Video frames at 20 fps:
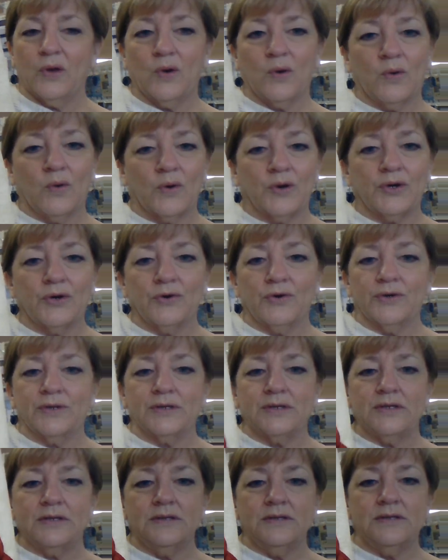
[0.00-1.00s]
your,
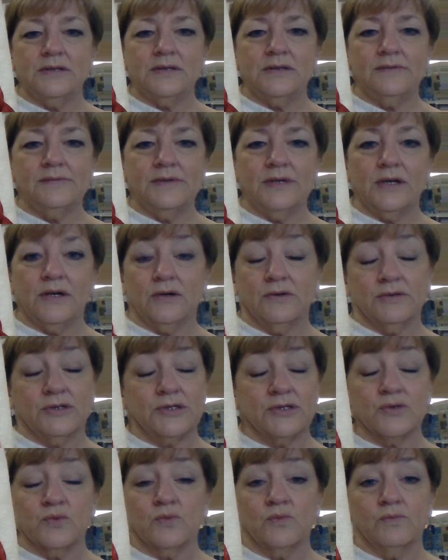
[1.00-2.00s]
you know,
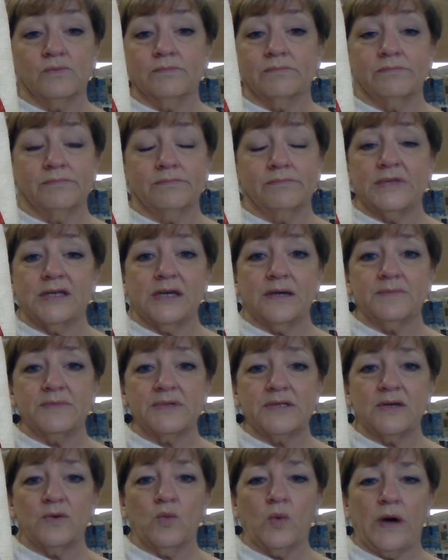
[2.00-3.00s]
just
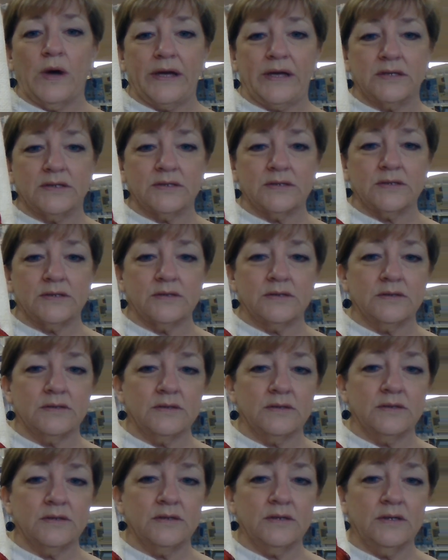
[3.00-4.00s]
DMC white
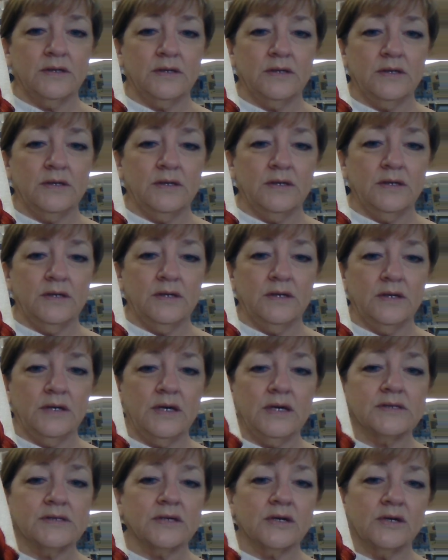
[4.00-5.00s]

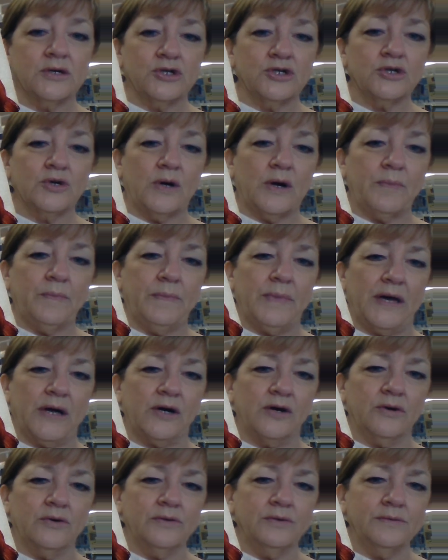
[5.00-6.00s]
is going to show up
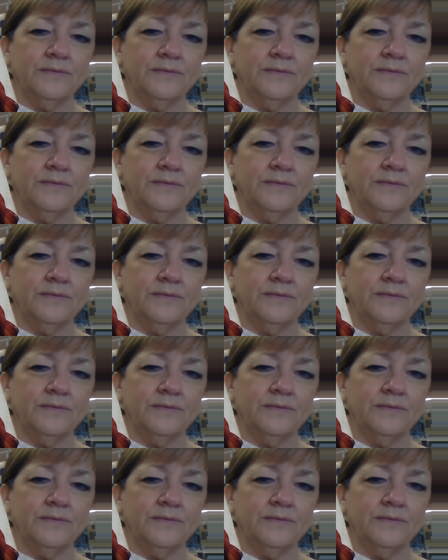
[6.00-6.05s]
better.